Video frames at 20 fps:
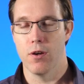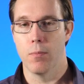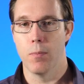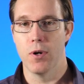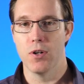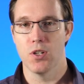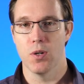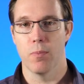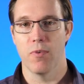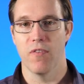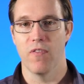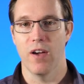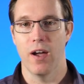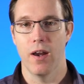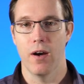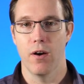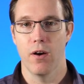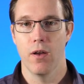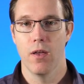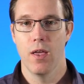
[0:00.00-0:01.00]
their merchant
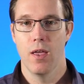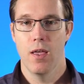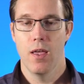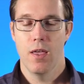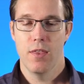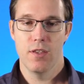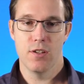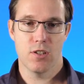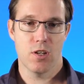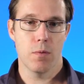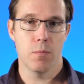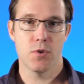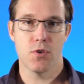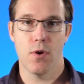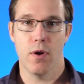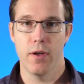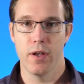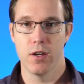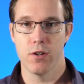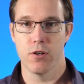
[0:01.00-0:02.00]
provider. These terms
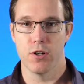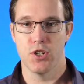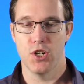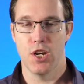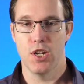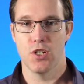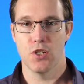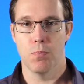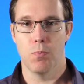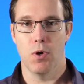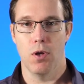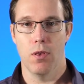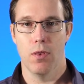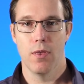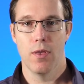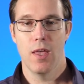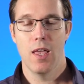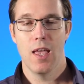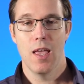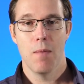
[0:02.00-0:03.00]
are all interchangeable.
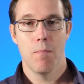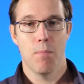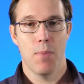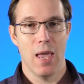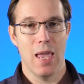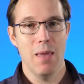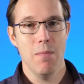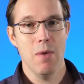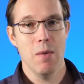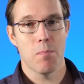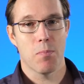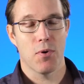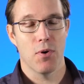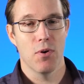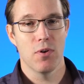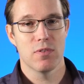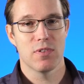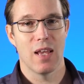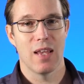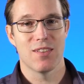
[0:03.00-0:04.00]
Payment
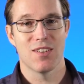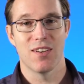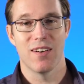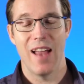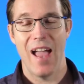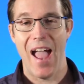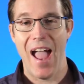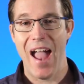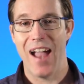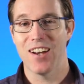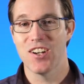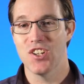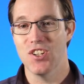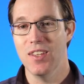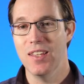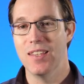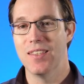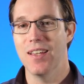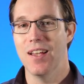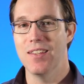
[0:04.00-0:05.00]
processor
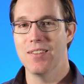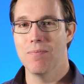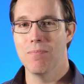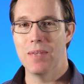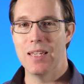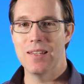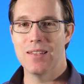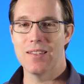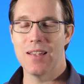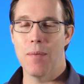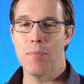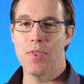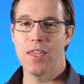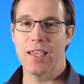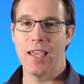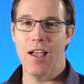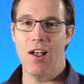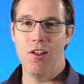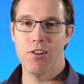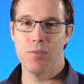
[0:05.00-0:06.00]
actually does mean
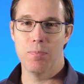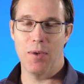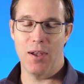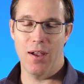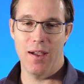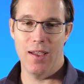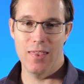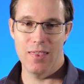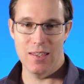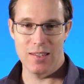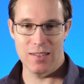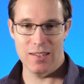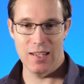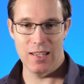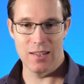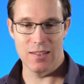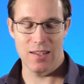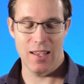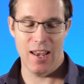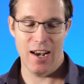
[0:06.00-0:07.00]
something else behind the
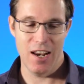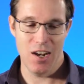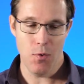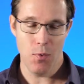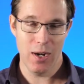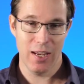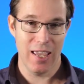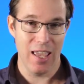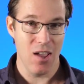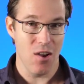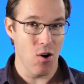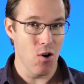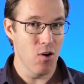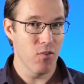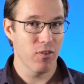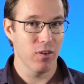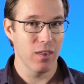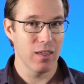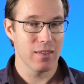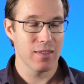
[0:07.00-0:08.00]
scenes. And I don't want to get
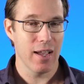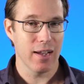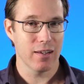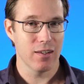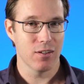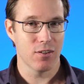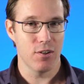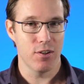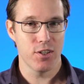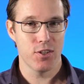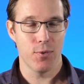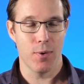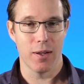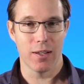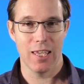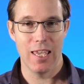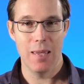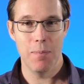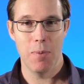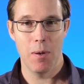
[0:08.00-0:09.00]
overly technical, so I'll
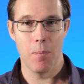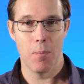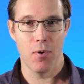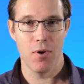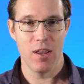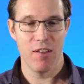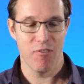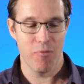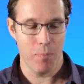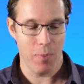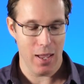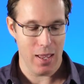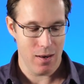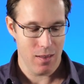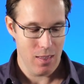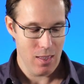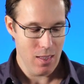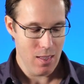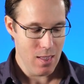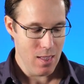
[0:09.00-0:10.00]
keep it brief,
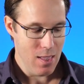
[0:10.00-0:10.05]
but